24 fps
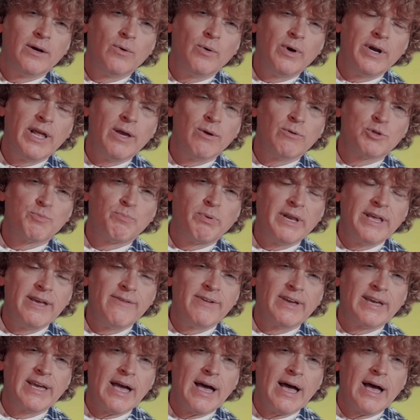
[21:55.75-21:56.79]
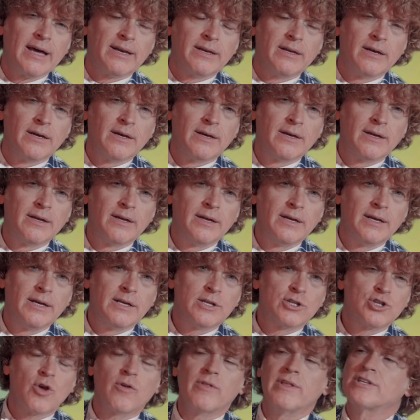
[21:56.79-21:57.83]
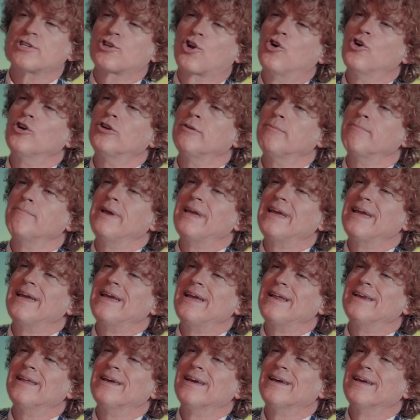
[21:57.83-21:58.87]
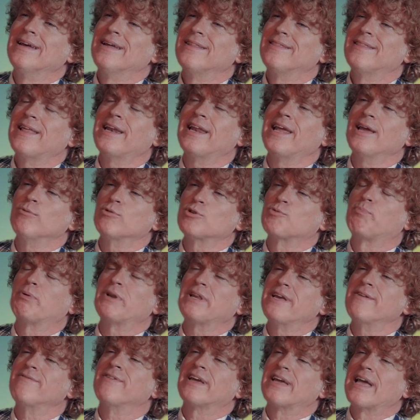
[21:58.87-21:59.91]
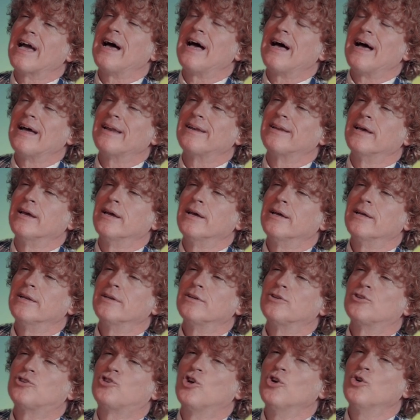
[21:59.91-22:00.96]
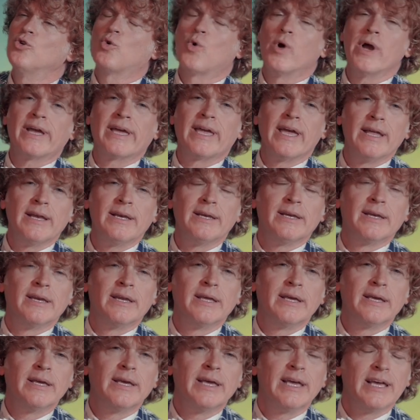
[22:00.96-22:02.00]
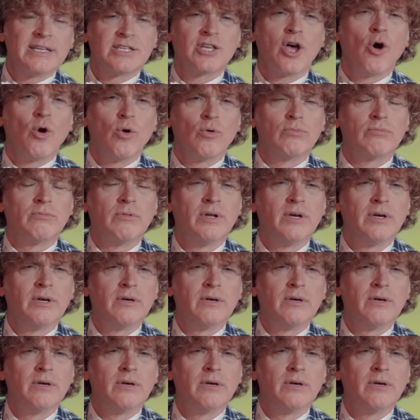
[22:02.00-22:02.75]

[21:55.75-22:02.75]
when he was believing God so this couldn't mean that he was believing God to quicken his own